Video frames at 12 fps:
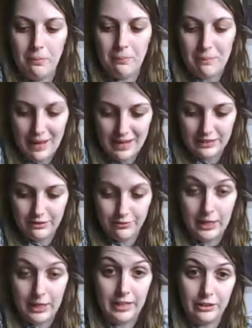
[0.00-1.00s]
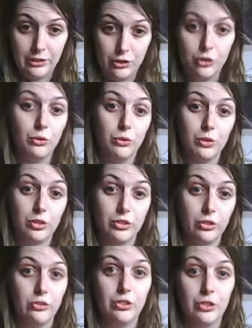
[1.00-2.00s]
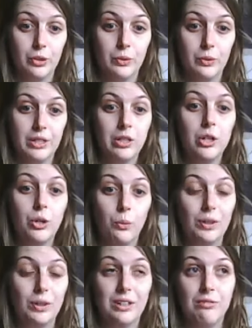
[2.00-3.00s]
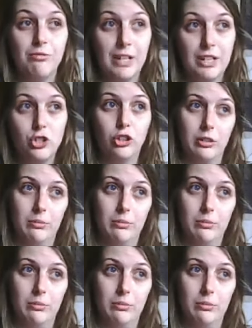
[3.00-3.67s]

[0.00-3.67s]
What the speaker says: magnified to a certain degree, will eventually